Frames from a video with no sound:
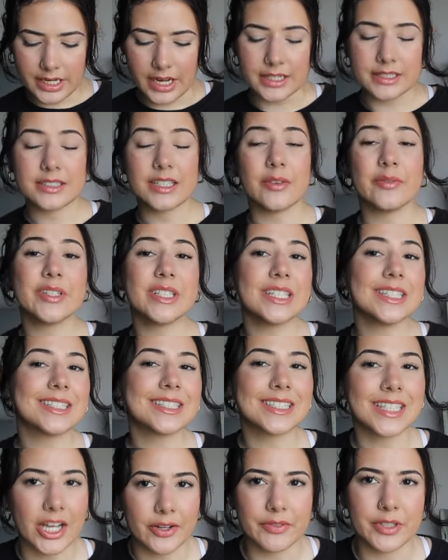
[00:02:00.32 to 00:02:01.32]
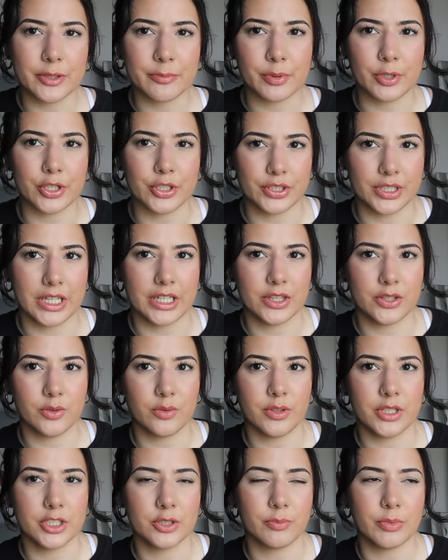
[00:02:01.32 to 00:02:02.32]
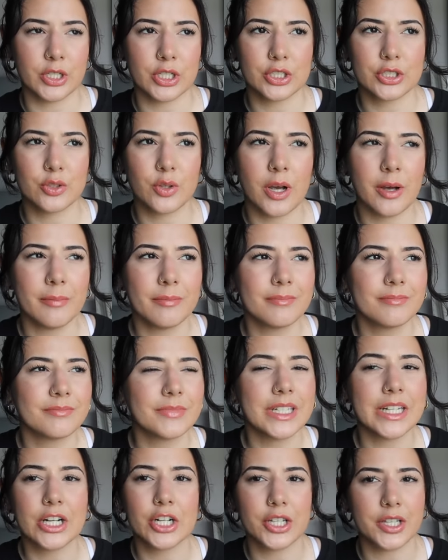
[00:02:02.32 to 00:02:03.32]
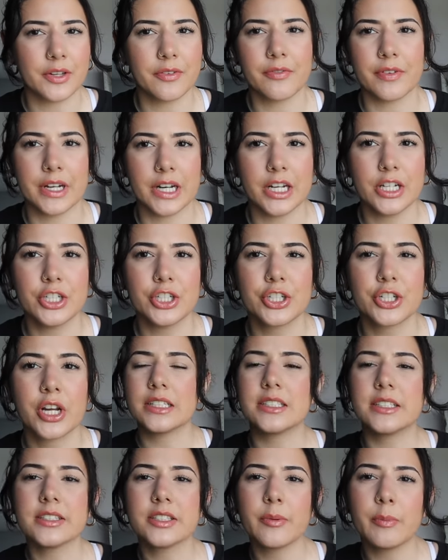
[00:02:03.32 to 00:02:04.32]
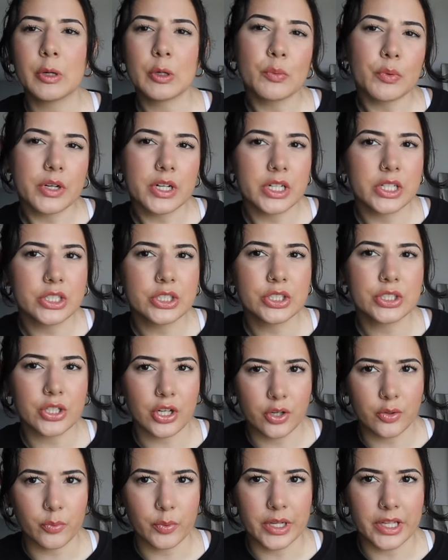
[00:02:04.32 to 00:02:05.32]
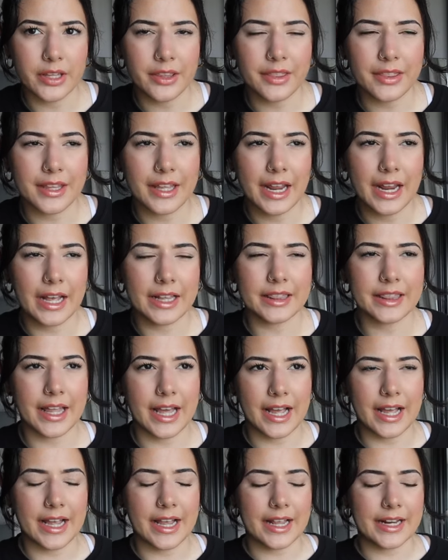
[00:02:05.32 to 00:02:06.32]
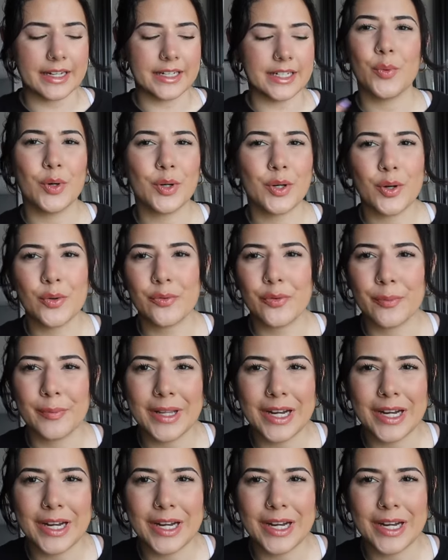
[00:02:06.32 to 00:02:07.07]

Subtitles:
Yeah, 77% through this book. So I'm nearly finished. This is the book we're gonna start with, and then we'll go from